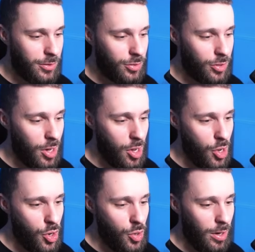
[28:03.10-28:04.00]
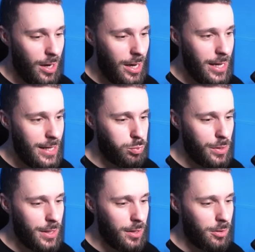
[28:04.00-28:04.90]
So I
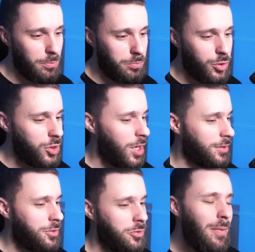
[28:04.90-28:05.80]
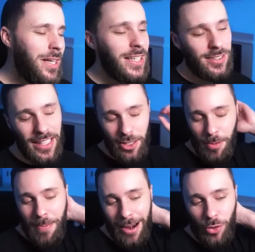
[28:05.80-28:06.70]
will just... I'm going to Nest
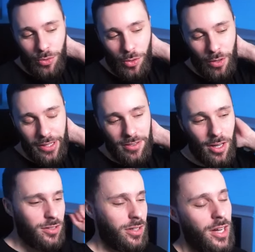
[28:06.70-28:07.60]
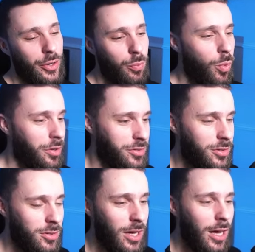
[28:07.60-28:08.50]
Bibarel. All of these cards I kind of want.
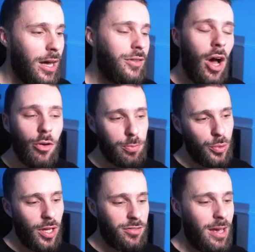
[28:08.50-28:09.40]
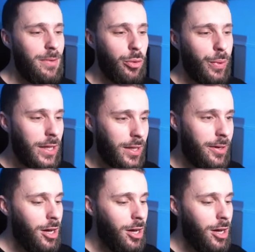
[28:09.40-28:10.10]
The Ultra Ball does get me the Wiglett.